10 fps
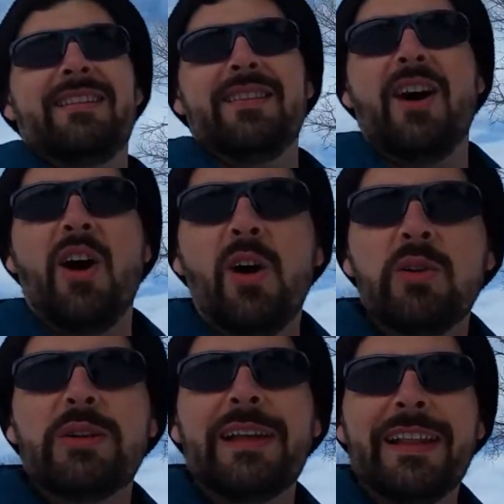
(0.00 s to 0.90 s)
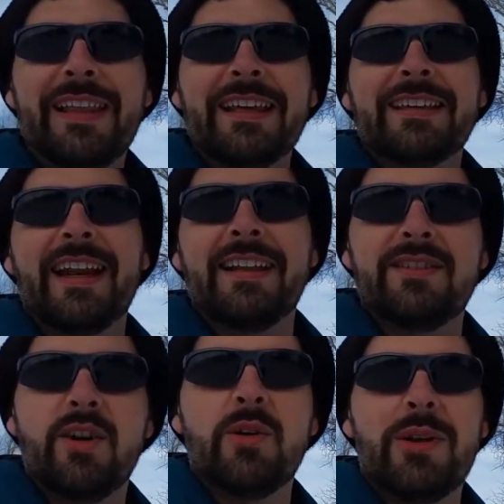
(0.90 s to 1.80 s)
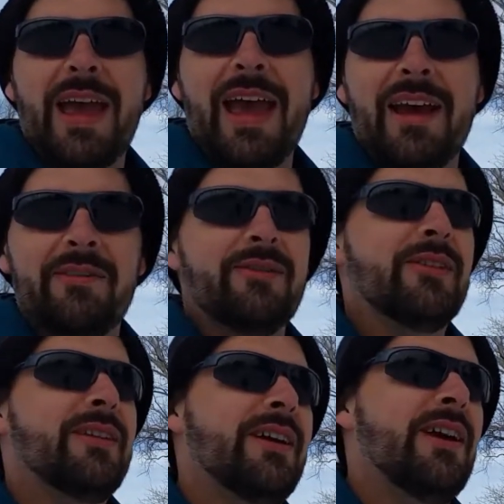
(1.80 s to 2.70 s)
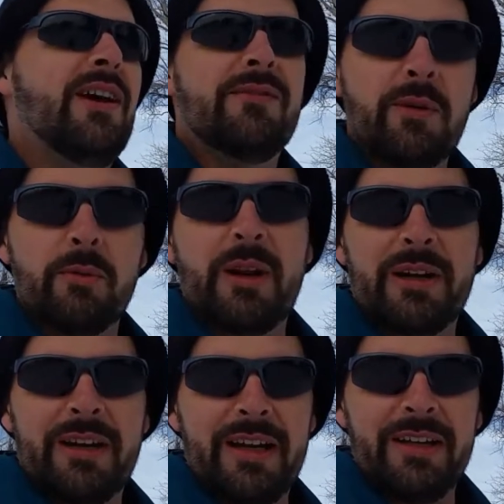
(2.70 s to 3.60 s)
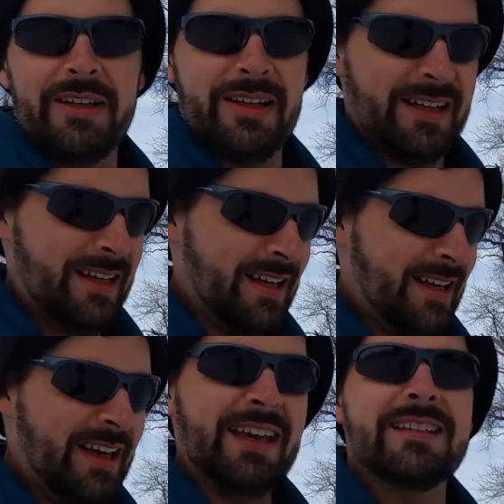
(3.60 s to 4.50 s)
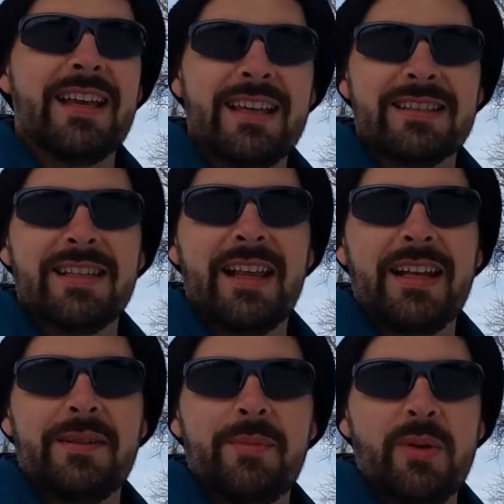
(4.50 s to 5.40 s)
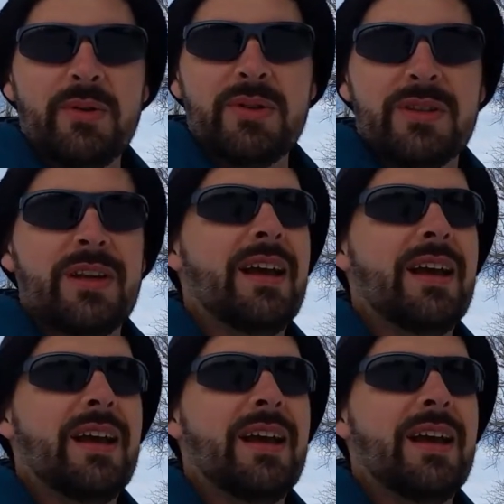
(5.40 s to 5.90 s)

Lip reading: the only thing that I don't have for winter gear is insulated boots.